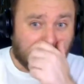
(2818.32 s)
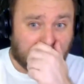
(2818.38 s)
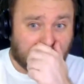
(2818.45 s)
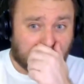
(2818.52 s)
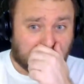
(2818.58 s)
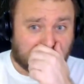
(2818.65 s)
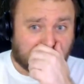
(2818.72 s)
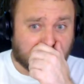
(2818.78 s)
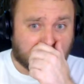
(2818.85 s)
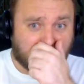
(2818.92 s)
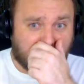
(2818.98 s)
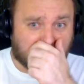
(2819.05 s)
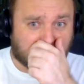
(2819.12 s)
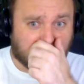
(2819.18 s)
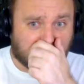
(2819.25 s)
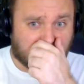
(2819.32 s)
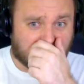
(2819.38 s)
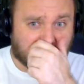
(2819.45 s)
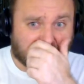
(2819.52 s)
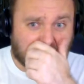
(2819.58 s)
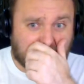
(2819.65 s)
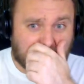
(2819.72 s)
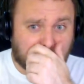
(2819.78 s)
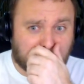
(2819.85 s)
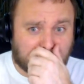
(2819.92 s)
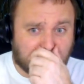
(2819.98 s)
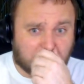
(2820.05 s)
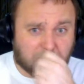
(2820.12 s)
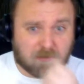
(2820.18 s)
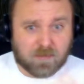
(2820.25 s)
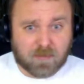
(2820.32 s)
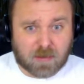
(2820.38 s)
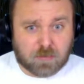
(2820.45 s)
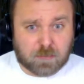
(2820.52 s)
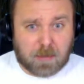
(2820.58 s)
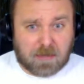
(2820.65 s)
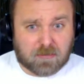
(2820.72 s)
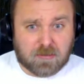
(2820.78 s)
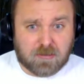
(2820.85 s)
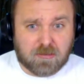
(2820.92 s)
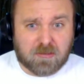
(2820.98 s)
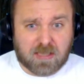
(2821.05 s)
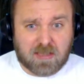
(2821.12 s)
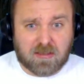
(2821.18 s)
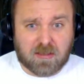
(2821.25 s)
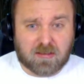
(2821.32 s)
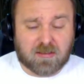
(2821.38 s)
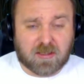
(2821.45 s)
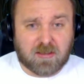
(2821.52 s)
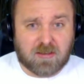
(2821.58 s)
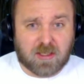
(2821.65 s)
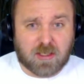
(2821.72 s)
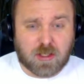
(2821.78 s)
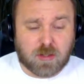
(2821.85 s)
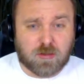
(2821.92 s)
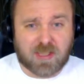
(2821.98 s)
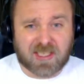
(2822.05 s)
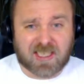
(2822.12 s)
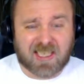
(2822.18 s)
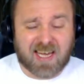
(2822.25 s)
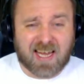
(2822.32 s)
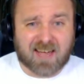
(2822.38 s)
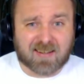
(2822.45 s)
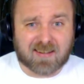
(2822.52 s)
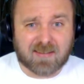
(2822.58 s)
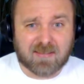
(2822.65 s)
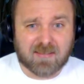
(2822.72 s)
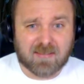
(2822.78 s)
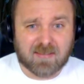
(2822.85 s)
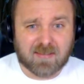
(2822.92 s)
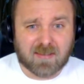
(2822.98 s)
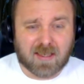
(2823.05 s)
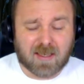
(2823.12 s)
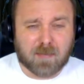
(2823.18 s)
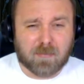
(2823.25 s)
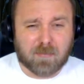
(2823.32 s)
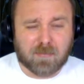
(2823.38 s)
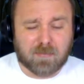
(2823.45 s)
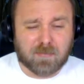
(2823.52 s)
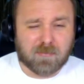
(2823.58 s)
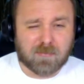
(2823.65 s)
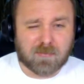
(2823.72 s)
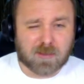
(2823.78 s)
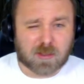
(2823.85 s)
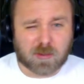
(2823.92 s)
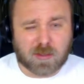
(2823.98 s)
it'll be interesting to see, because especially since they discontinued the Kinect. So